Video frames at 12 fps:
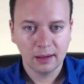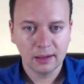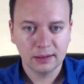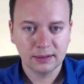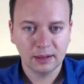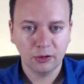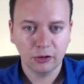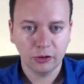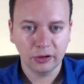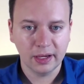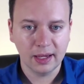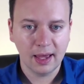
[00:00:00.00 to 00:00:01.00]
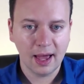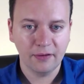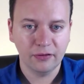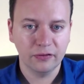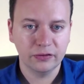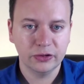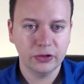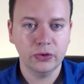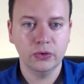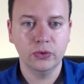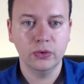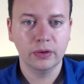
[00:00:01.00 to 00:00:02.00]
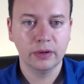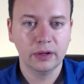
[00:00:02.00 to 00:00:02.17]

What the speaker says: Similarly, f of 2